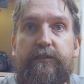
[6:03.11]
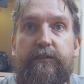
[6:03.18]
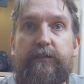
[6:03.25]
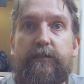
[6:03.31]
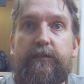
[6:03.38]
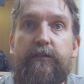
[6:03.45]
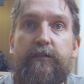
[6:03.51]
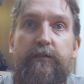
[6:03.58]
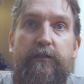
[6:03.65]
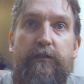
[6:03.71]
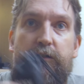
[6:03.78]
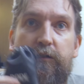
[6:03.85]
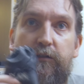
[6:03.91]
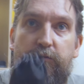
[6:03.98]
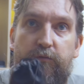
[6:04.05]
the
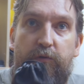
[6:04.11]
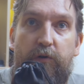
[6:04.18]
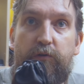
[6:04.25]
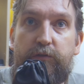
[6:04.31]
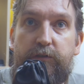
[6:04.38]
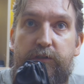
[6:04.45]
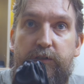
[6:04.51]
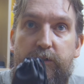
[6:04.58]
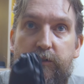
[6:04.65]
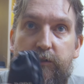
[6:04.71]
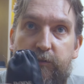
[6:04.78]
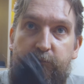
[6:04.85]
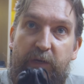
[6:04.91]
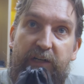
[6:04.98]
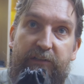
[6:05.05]
Rode
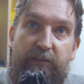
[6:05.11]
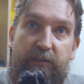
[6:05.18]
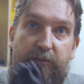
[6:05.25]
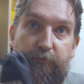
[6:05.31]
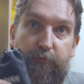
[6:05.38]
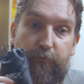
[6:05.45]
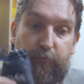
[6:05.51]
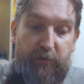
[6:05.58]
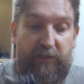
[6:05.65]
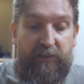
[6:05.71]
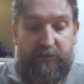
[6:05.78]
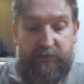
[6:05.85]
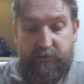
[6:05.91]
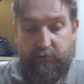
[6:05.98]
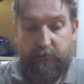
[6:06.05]
SmartLav
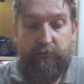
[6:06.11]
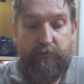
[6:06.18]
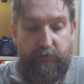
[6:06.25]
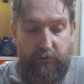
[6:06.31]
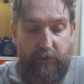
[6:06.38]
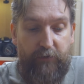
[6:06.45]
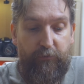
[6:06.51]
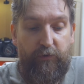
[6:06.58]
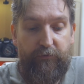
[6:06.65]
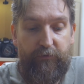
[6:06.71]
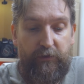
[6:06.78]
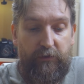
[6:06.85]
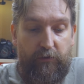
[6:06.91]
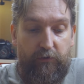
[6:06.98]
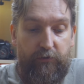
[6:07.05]
Plus. So that one
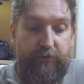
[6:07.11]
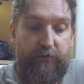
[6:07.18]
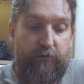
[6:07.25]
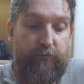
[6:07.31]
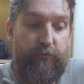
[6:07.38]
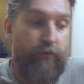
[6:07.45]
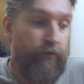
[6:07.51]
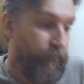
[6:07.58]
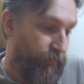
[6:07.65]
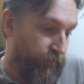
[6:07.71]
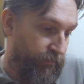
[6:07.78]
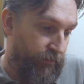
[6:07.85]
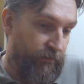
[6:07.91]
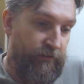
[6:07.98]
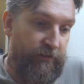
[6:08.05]
will also work
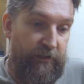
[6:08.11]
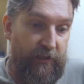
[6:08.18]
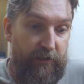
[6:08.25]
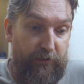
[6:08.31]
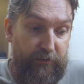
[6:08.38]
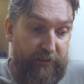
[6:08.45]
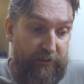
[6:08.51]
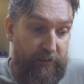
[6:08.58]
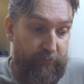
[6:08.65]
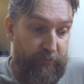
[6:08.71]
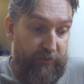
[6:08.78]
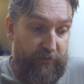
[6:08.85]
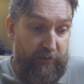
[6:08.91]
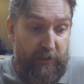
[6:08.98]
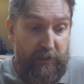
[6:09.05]
with these TRS
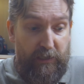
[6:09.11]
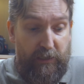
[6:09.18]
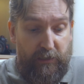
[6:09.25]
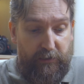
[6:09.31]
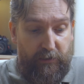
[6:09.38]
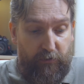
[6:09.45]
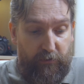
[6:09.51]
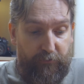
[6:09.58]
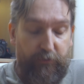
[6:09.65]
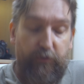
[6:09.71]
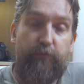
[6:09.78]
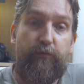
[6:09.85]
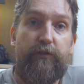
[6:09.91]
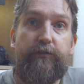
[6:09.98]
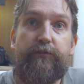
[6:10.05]
adapters. Now, if
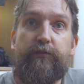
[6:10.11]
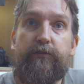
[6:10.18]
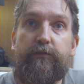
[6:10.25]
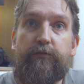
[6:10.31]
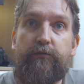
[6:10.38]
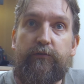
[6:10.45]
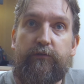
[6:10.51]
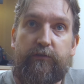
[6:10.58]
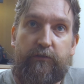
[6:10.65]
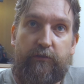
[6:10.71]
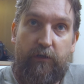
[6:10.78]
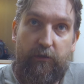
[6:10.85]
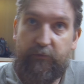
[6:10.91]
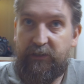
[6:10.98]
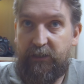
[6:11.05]
you want to use
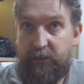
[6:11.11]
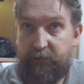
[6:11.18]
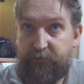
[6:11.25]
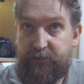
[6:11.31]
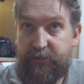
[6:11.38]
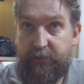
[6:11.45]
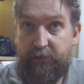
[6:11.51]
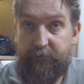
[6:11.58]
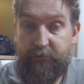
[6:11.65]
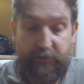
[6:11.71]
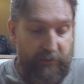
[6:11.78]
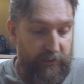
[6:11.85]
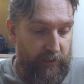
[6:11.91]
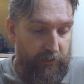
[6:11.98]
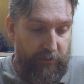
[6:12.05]
normal lavs that have a
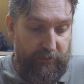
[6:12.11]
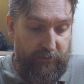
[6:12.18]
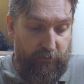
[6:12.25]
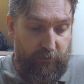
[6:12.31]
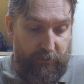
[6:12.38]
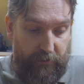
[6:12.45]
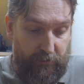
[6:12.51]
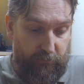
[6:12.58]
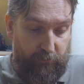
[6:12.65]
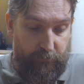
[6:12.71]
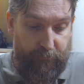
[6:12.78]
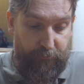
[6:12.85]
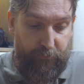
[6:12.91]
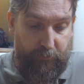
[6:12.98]
TRS connector,